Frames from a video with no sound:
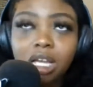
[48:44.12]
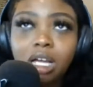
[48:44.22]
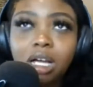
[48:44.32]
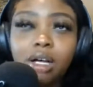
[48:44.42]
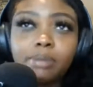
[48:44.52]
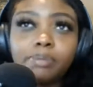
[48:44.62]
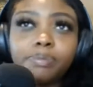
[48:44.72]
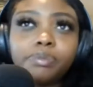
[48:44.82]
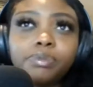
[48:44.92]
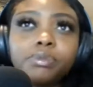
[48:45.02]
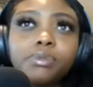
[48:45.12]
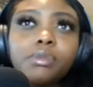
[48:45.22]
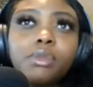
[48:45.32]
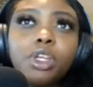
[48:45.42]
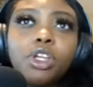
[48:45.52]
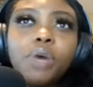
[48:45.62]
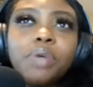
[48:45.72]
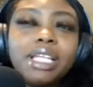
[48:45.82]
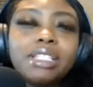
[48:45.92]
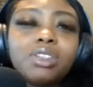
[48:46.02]
We
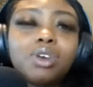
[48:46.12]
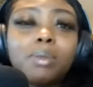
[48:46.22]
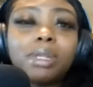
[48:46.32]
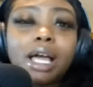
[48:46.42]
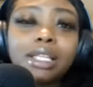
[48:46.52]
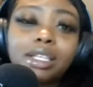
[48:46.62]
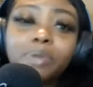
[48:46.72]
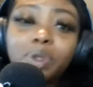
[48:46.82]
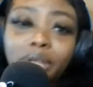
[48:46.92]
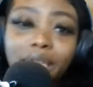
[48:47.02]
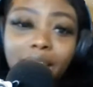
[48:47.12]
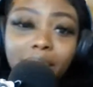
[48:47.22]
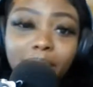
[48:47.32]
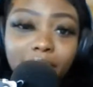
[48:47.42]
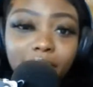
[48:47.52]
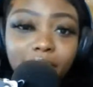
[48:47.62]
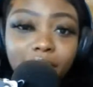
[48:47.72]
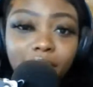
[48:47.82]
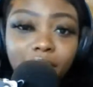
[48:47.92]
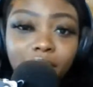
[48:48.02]
need to normalize communicating better,
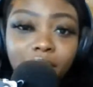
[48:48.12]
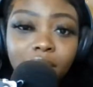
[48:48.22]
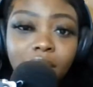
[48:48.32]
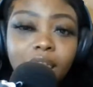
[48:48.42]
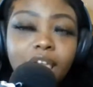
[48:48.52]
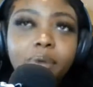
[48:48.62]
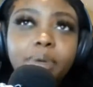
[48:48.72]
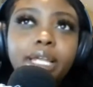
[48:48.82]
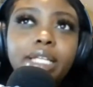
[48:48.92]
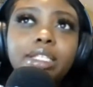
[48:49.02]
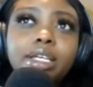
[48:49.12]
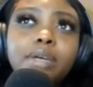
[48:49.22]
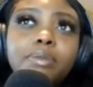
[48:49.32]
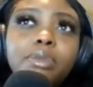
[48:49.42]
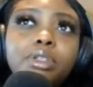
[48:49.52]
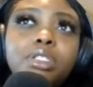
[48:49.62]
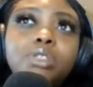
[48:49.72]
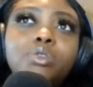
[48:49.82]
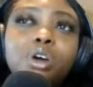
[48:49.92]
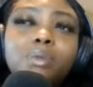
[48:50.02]
and we need to
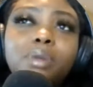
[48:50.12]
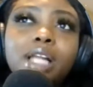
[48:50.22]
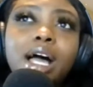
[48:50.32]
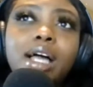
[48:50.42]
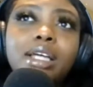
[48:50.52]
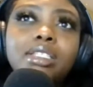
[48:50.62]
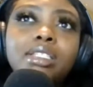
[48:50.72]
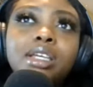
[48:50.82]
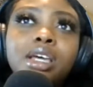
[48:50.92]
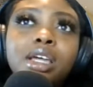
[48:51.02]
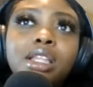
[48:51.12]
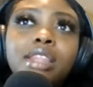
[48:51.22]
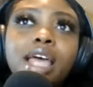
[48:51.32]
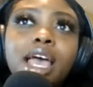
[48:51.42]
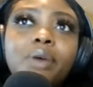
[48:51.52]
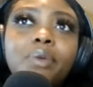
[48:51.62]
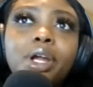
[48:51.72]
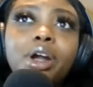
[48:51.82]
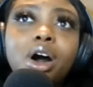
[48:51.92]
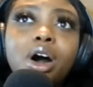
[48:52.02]
normalize that we
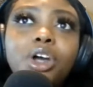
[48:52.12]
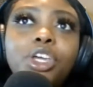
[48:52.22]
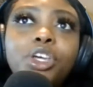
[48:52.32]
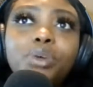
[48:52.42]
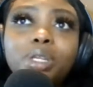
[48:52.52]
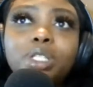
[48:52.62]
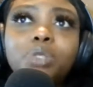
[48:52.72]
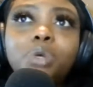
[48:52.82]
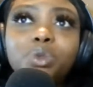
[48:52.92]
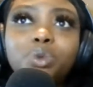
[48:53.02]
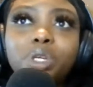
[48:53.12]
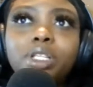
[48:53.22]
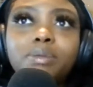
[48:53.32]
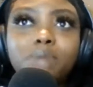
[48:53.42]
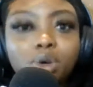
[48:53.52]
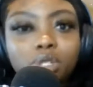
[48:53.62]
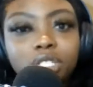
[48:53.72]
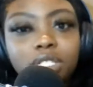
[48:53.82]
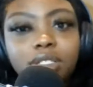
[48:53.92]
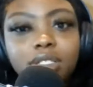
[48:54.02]
are all humans with real
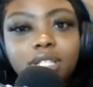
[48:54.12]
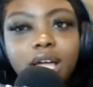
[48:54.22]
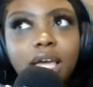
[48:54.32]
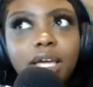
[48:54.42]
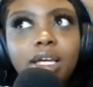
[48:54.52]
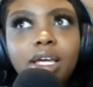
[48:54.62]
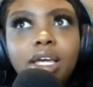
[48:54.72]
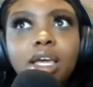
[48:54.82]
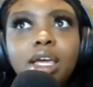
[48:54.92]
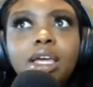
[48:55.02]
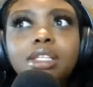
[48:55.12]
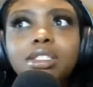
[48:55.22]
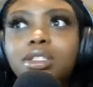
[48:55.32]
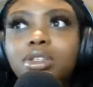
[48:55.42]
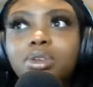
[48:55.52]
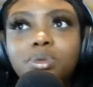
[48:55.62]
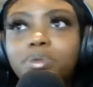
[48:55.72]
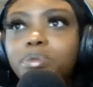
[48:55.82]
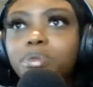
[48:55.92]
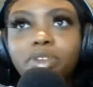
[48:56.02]
emotions. Like, if you
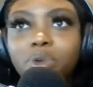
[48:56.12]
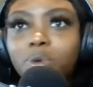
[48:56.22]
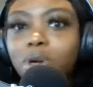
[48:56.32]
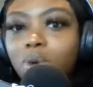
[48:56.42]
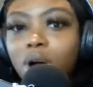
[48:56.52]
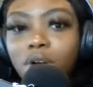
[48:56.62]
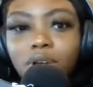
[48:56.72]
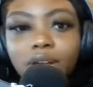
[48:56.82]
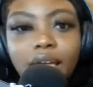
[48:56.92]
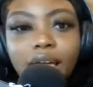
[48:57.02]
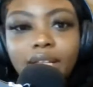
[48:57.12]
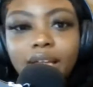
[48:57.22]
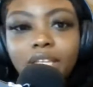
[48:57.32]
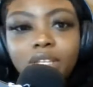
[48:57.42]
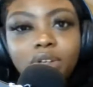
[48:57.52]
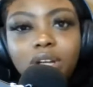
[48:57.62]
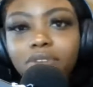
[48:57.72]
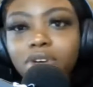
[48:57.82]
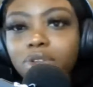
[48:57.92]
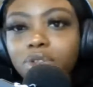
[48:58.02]
want to walk around and act like you don't ever
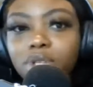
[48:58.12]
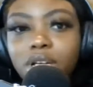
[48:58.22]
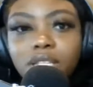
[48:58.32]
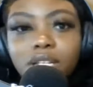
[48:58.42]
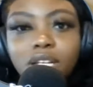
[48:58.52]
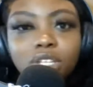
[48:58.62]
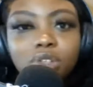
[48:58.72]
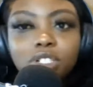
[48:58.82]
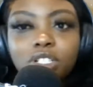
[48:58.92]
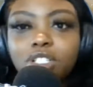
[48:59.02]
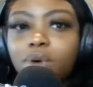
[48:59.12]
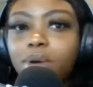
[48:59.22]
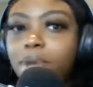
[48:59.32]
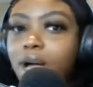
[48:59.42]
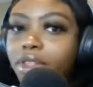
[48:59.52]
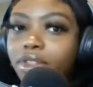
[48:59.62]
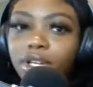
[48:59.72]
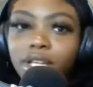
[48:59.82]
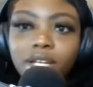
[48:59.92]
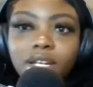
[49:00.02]
go through nothing and you just so unbothered
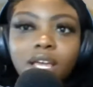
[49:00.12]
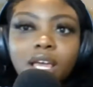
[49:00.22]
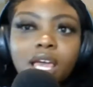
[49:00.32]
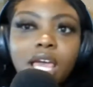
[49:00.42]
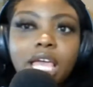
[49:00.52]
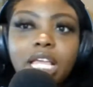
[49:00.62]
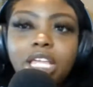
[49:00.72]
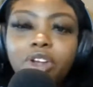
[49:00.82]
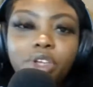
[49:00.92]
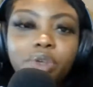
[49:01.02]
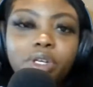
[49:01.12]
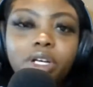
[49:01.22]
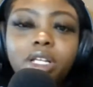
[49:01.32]
and you good,